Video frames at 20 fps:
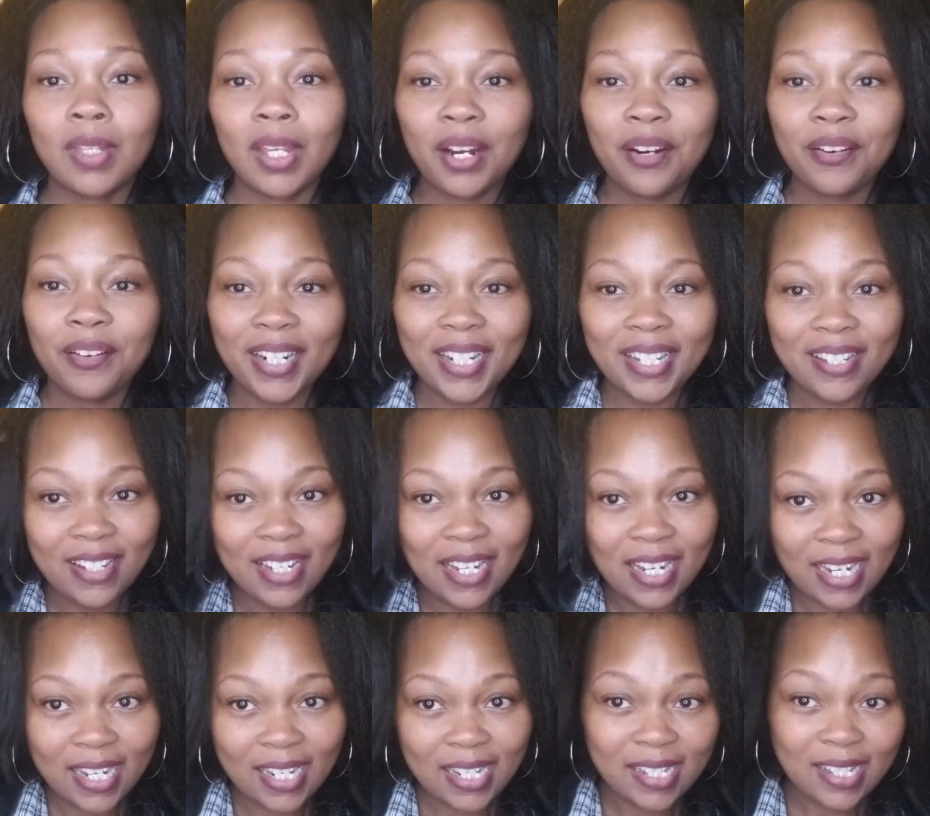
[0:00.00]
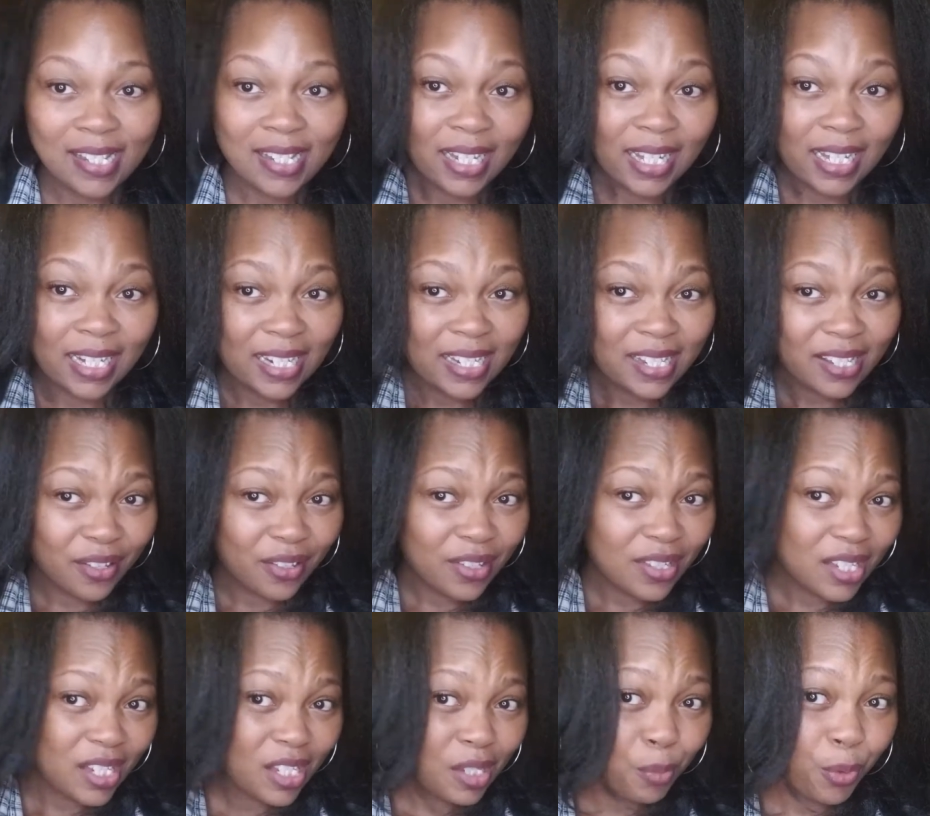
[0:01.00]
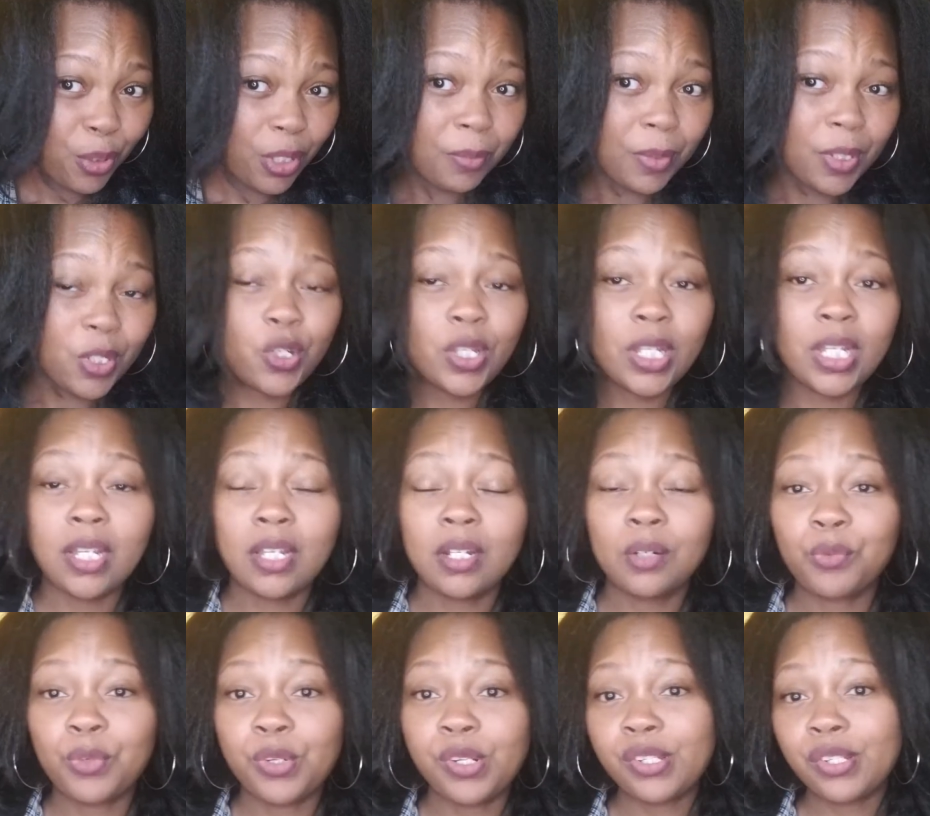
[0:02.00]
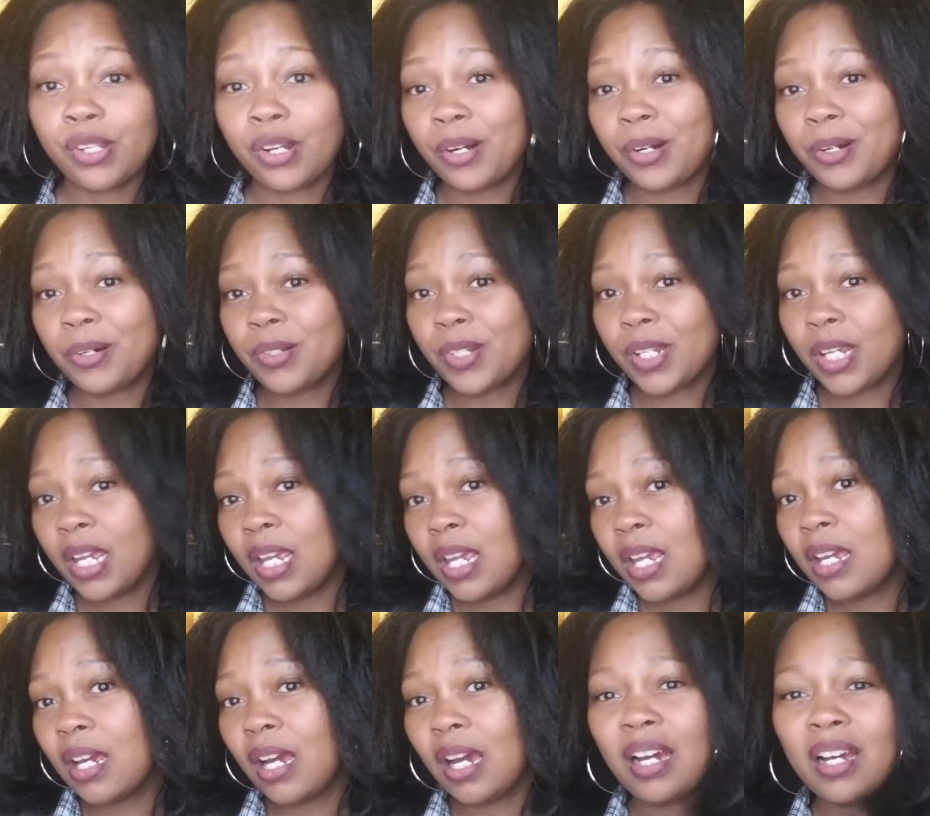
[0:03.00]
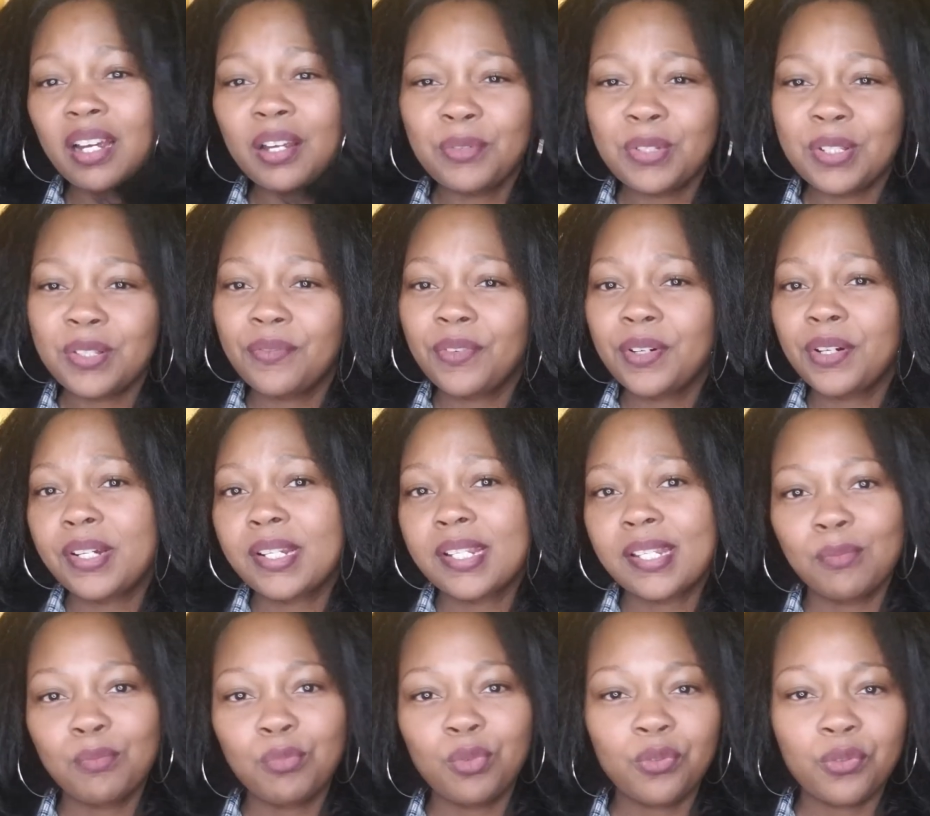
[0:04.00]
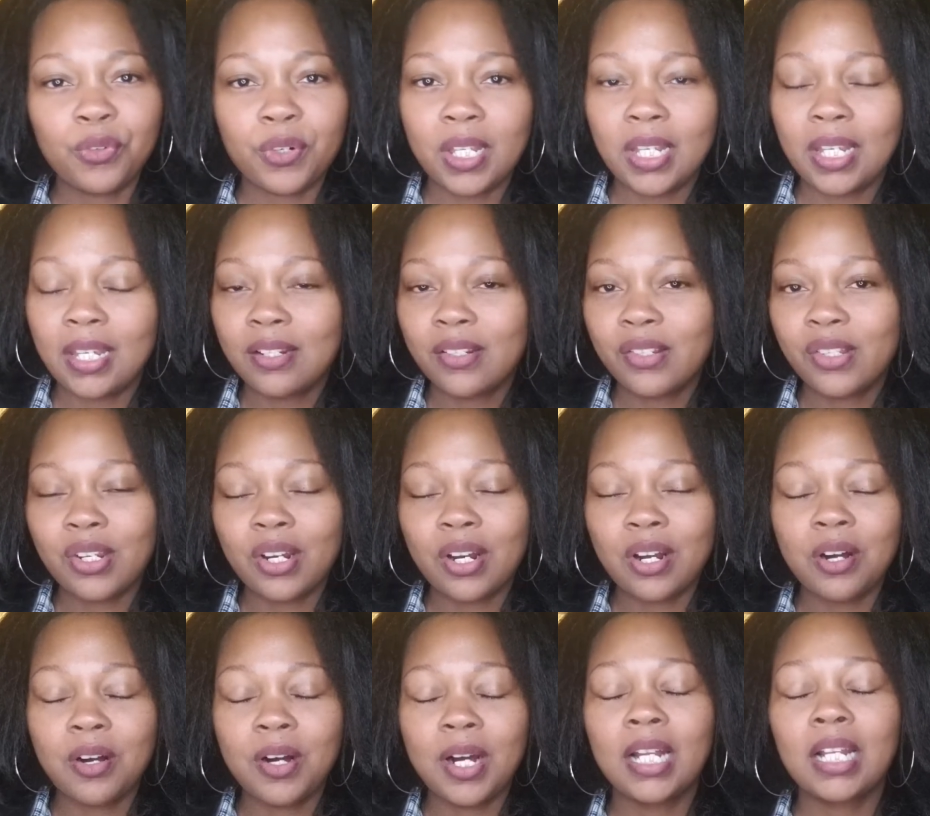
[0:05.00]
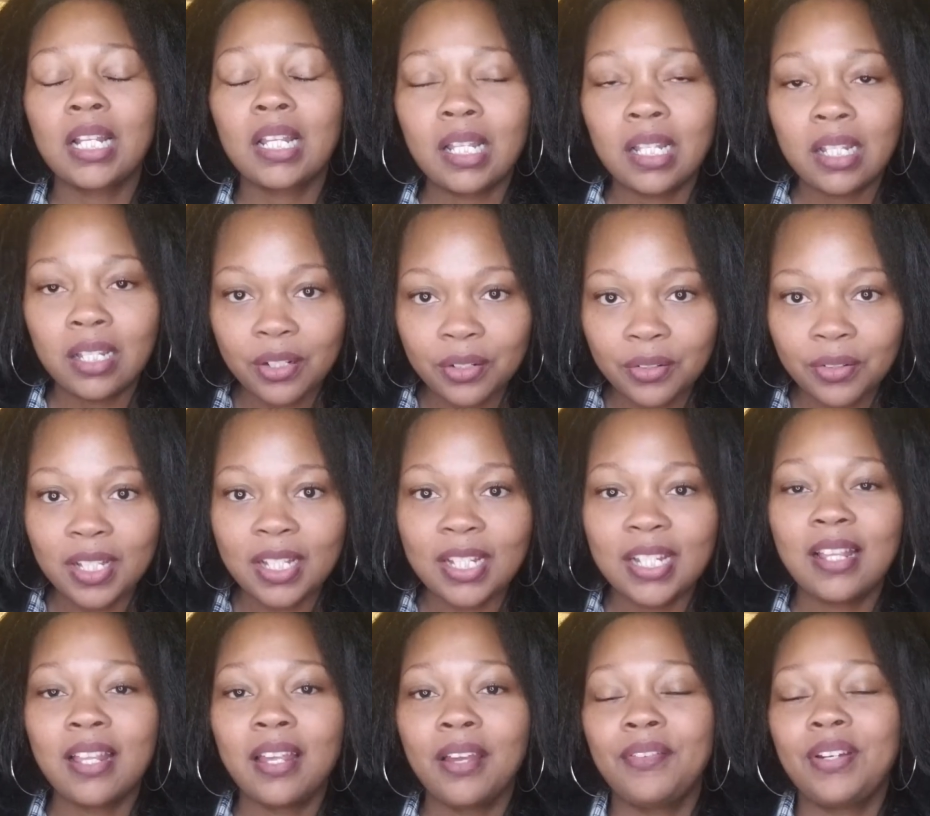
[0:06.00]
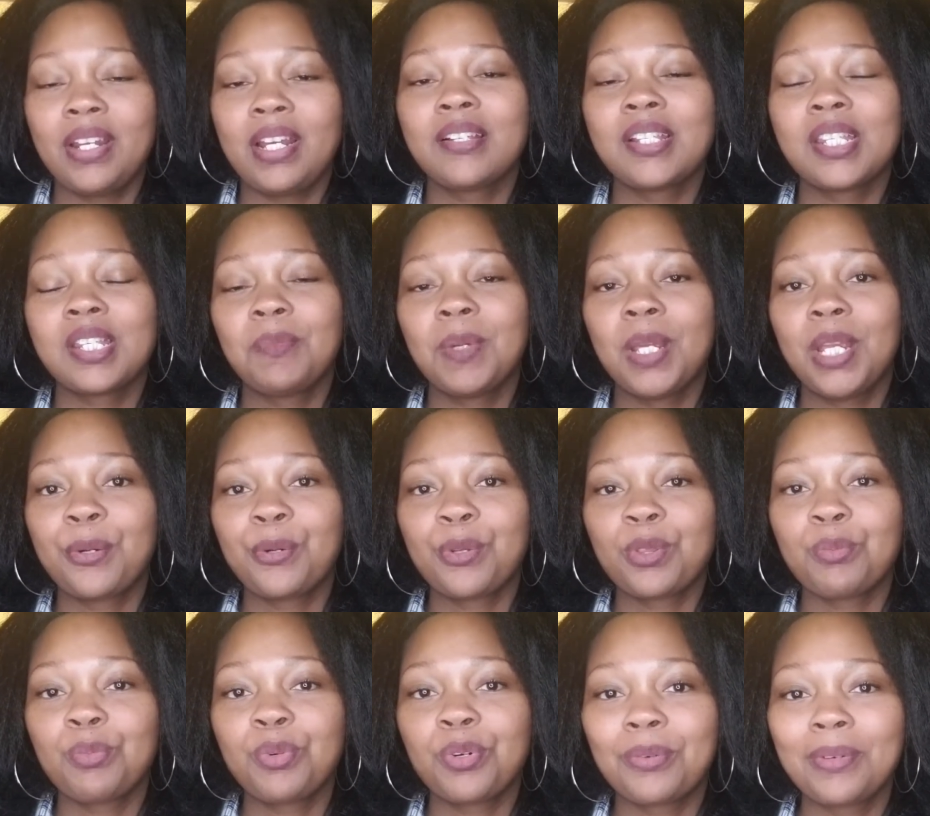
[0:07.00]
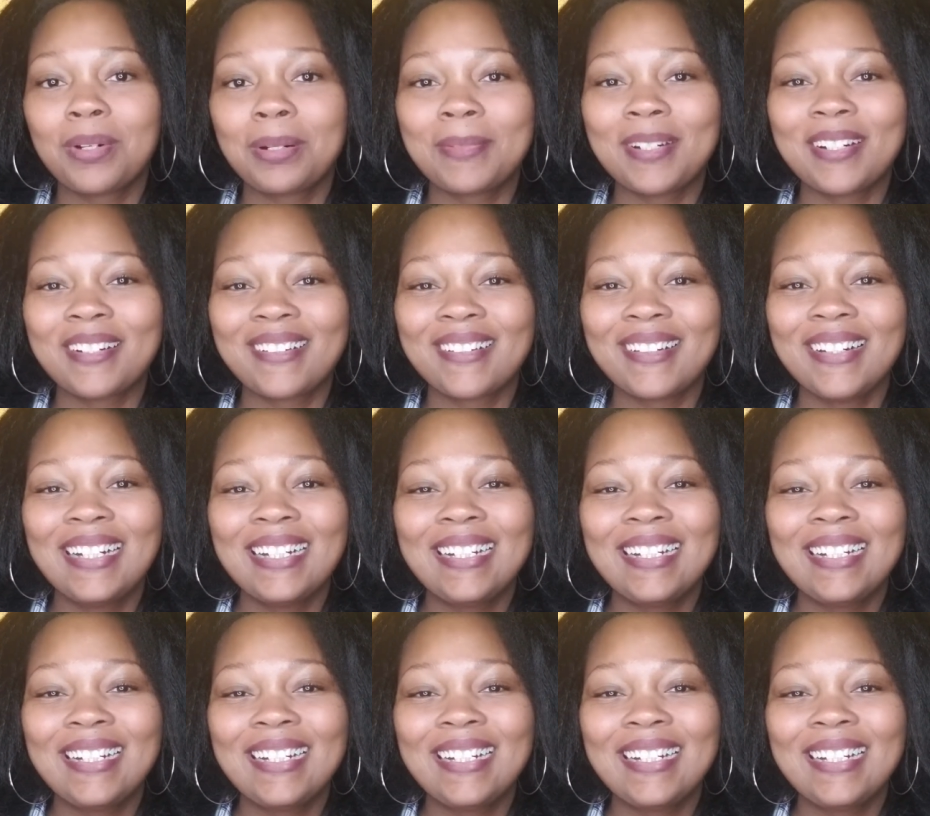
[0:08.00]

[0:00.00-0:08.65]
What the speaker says: All right, you guys, ladies, so this is pretty much the end result. It was very simple for the install. I literally left out some hair on the perimeter